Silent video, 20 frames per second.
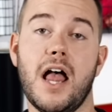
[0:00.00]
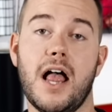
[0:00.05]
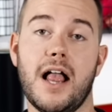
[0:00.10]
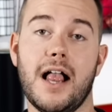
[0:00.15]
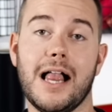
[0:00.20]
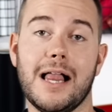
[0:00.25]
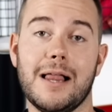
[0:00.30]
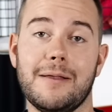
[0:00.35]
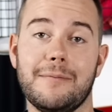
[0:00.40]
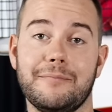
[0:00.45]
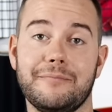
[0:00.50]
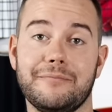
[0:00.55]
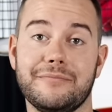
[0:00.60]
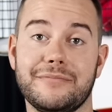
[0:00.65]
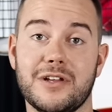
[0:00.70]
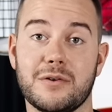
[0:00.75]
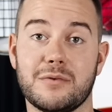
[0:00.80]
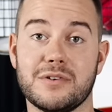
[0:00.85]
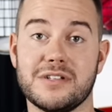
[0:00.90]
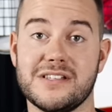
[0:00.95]
um,
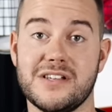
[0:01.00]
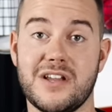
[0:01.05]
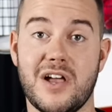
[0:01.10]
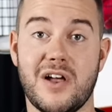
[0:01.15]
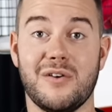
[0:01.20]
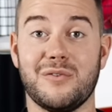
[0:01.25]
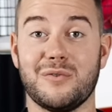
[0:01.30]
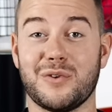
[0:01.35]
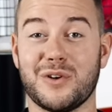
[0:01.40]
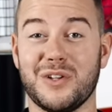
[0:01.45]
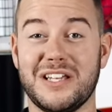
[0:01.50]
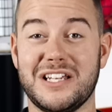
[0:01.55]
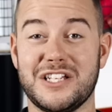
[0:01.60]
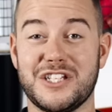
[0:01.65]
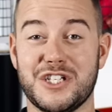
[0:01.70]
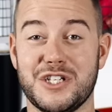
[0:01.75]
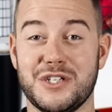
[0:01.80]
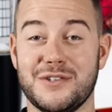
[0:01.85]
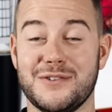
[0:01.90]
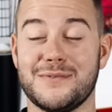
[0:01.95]
there was no real
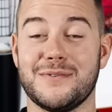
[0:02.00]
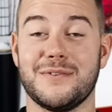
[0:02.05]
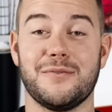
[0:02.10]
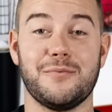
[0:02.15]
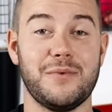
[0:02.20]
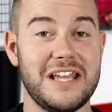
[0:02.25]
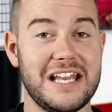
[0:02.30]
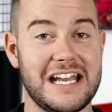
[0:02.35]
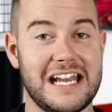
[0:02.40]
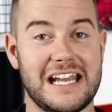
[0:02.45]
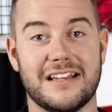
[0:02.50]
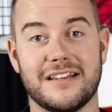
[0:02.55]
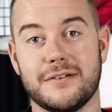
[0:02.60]
issues with weeding.